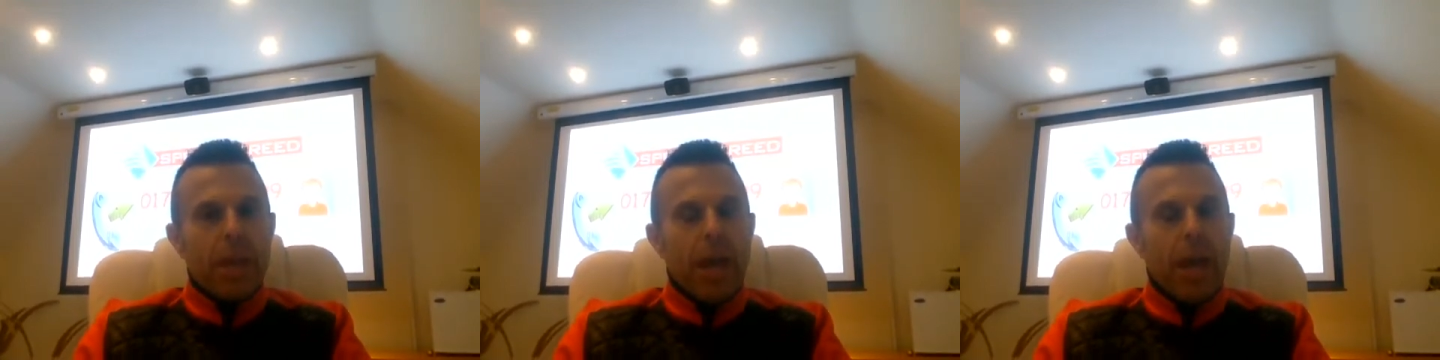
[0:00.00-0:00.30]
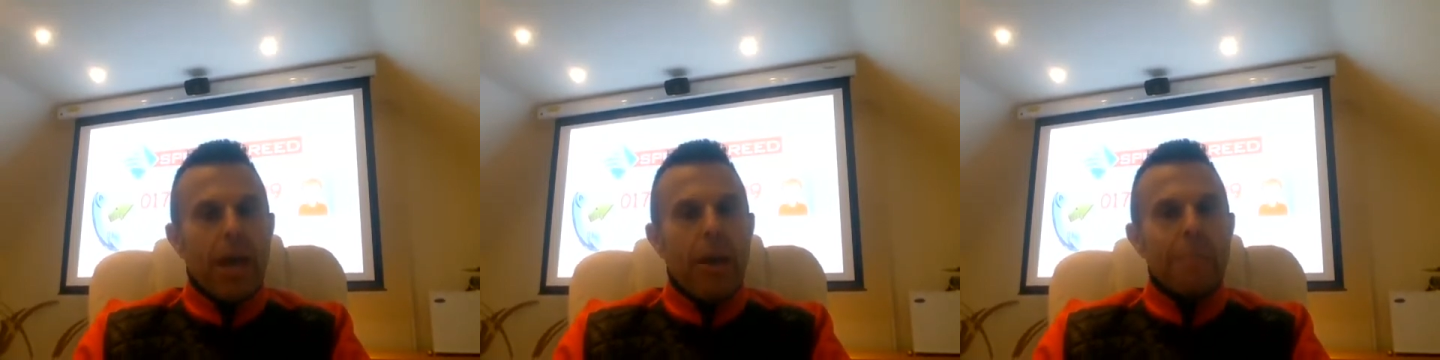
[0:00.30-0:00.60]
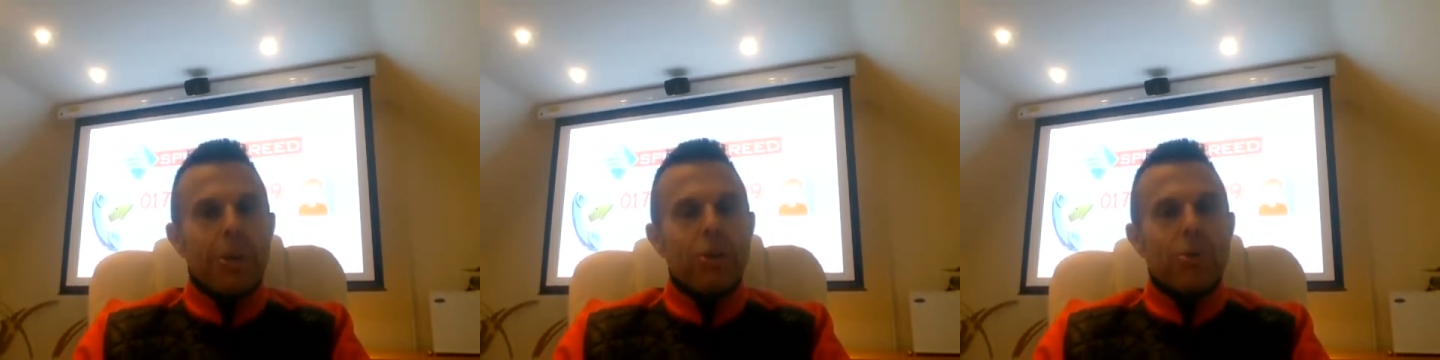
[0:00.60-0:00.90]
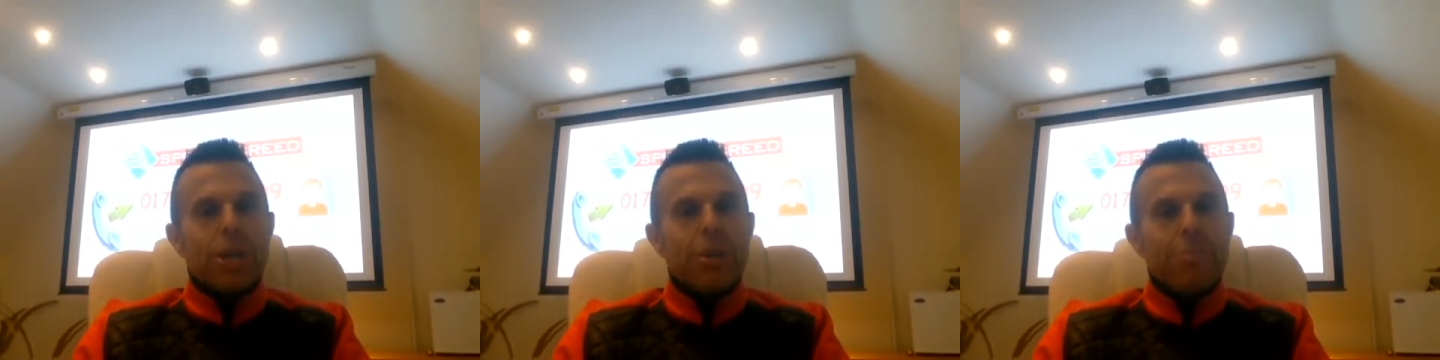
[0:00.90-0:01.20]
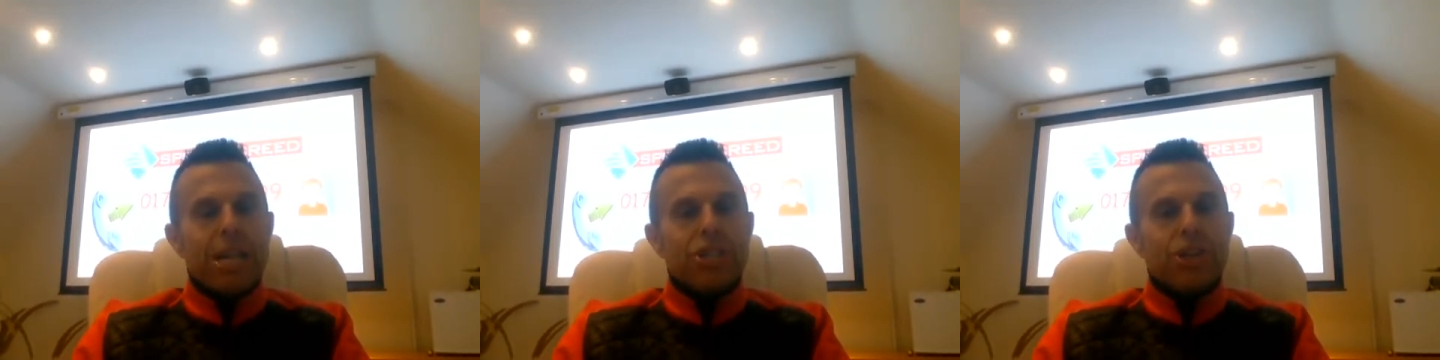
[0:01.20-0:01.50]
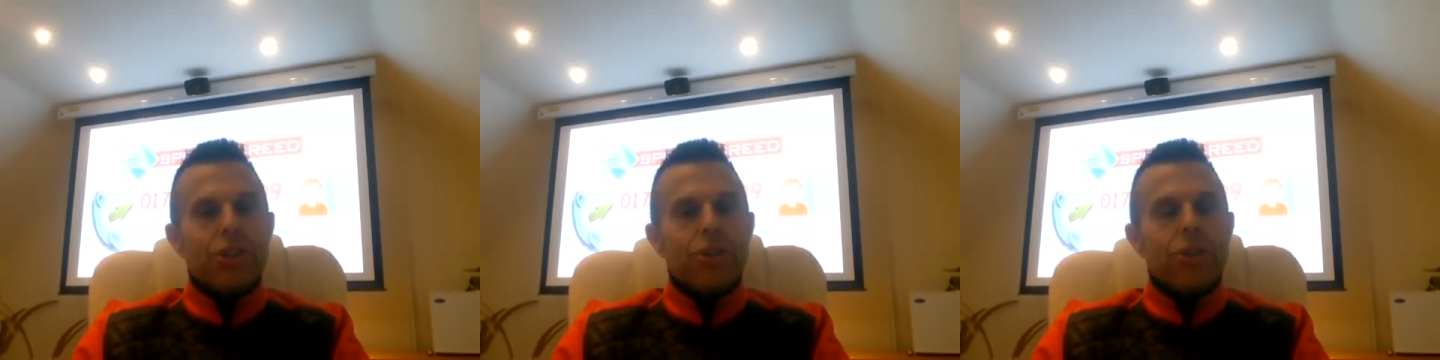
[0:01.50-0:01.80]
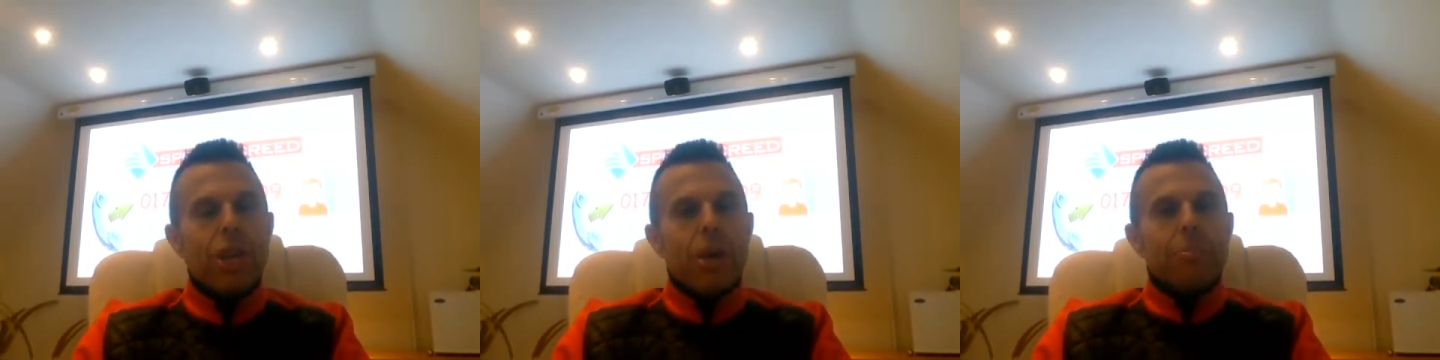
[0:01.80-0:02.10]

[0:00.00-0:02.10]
Uh, but you can imagine,